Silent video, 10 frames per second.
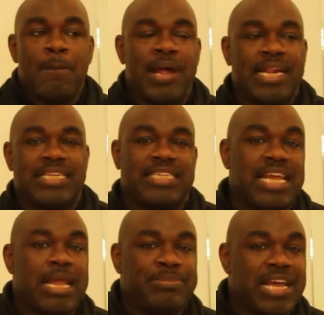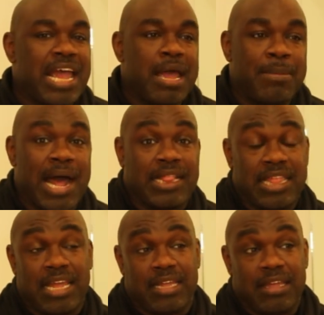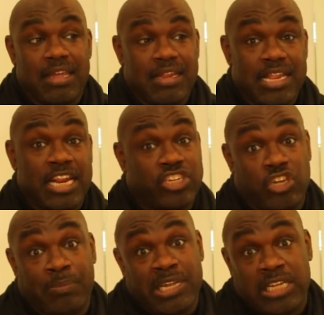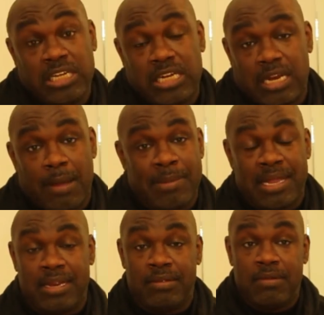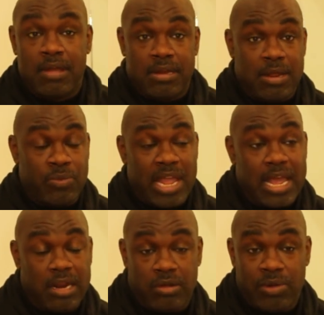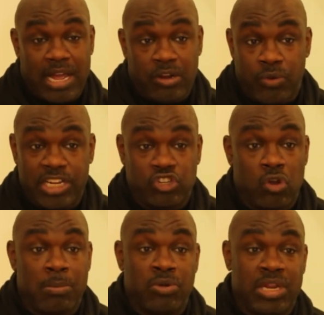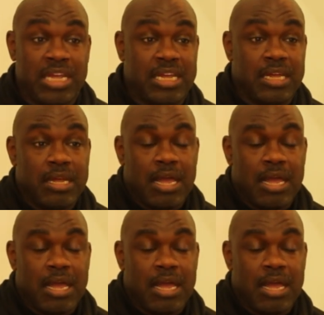But at the same time, I think that it should be good. I mean, that we had a great show on Monique.